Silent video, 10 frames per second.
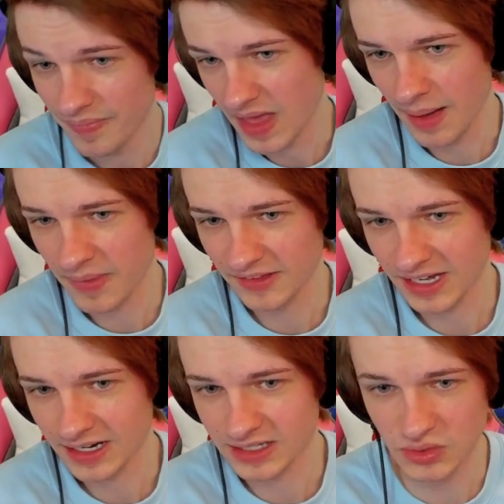I'm not
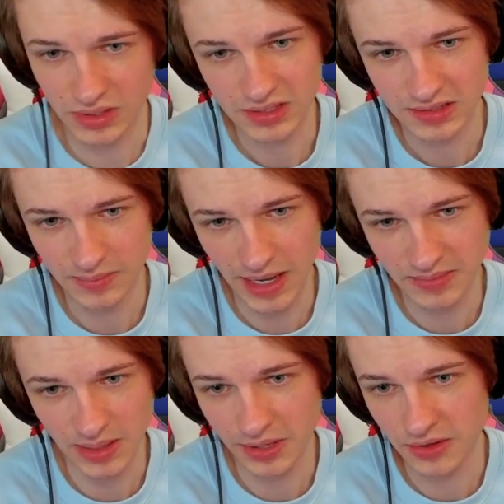that into it.
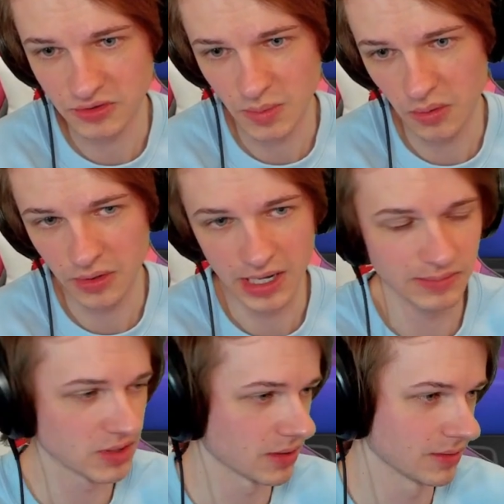Sometimes I play those mobile
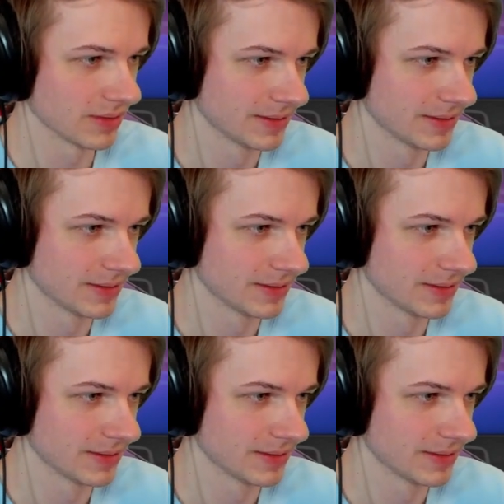games, though.